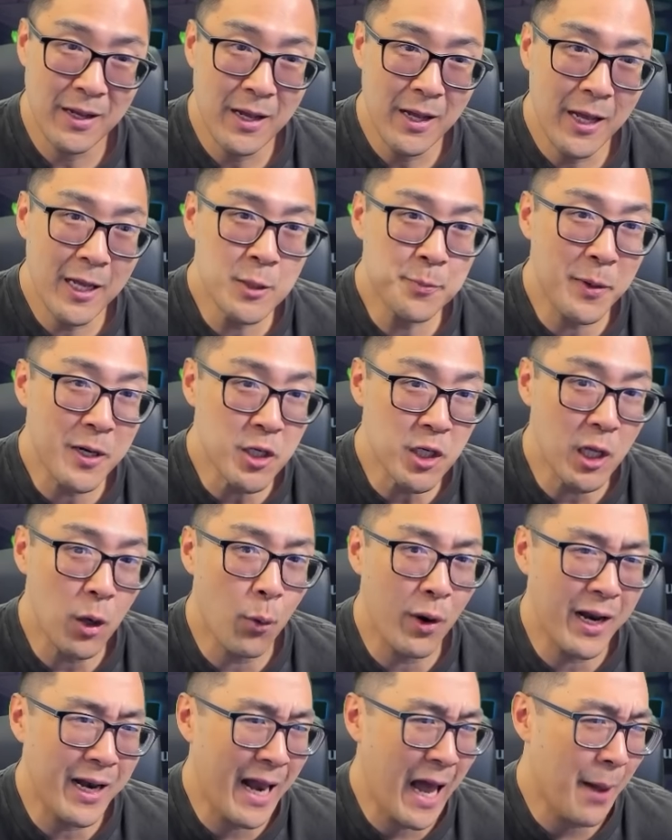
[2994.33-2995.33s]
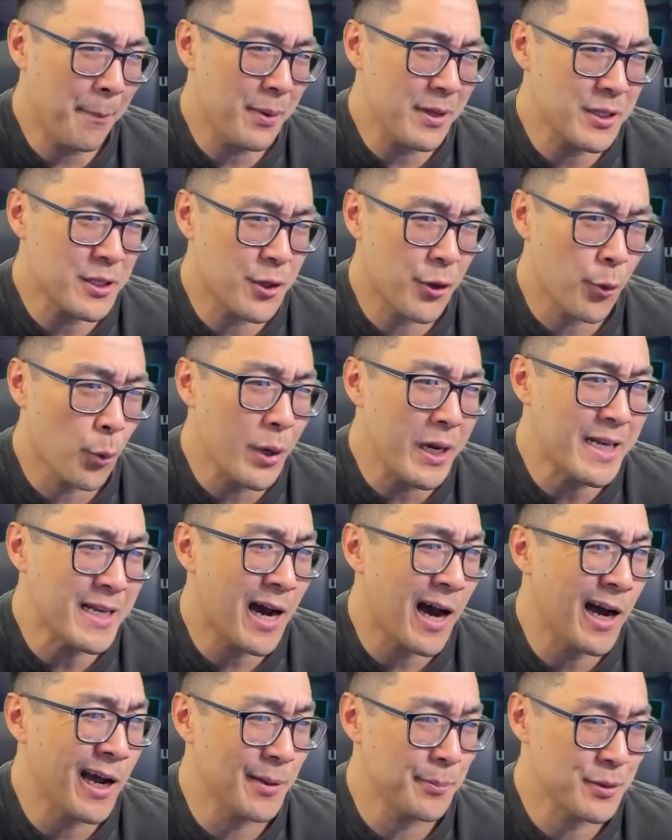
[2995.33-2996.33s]
especially when it happens 3
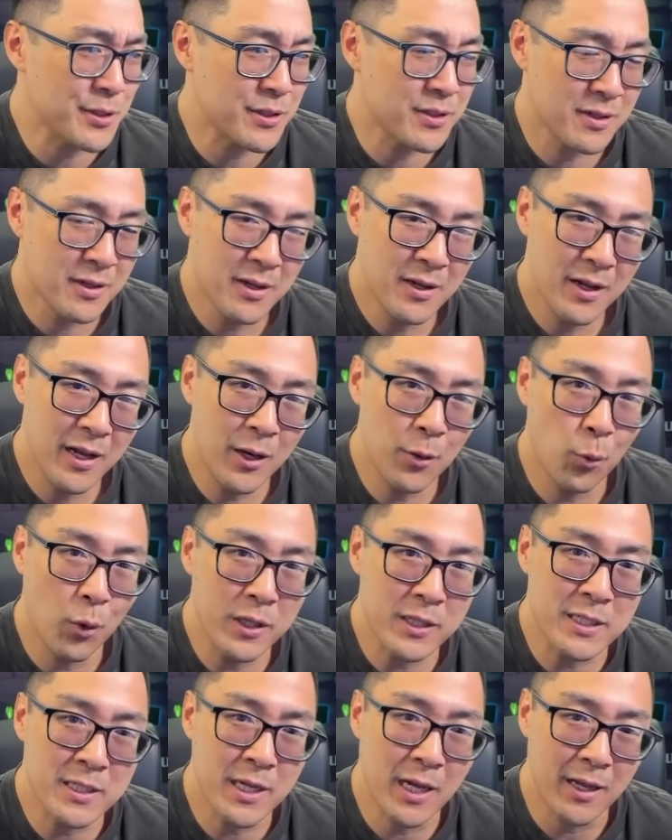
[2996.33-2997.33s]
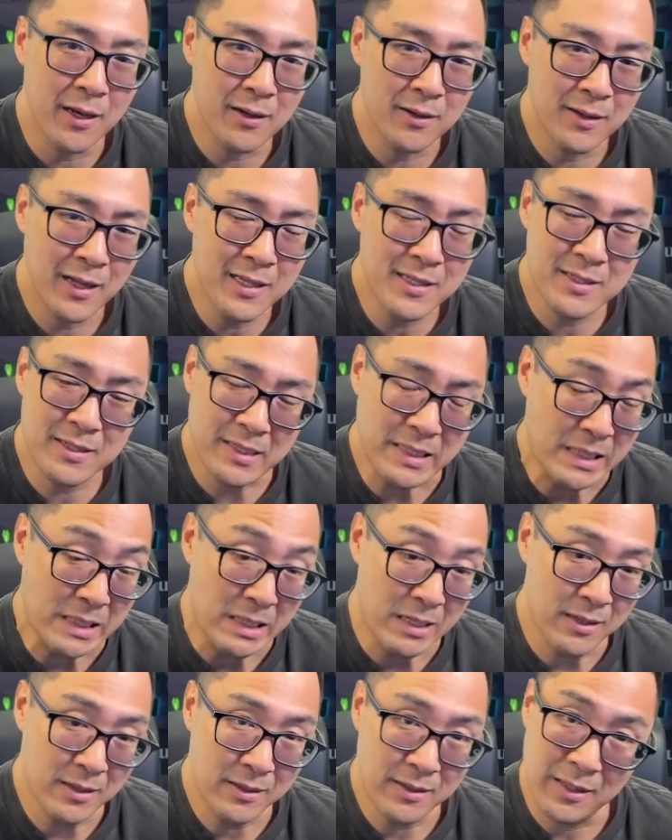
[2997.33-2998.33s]
times in one set. It's
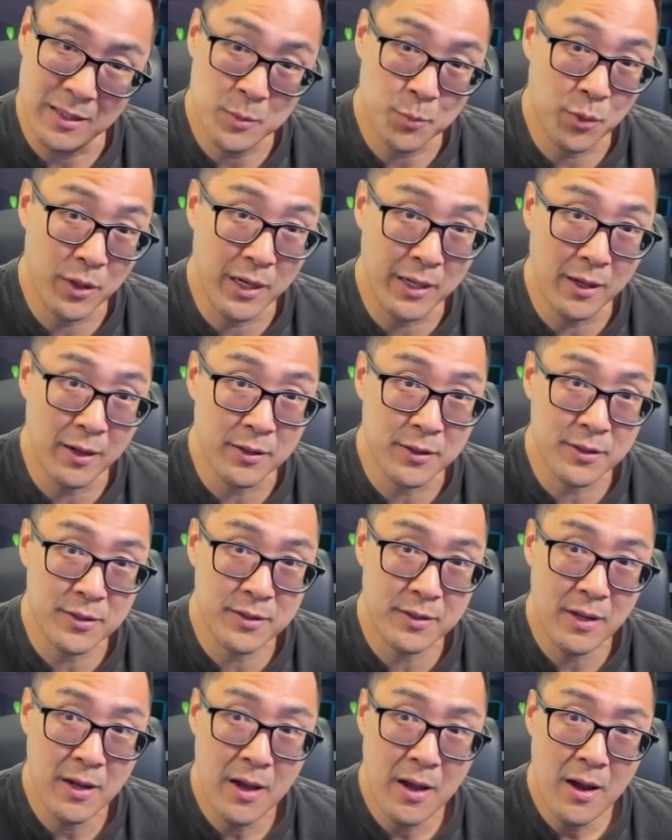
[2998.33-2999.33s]
pretty nuts.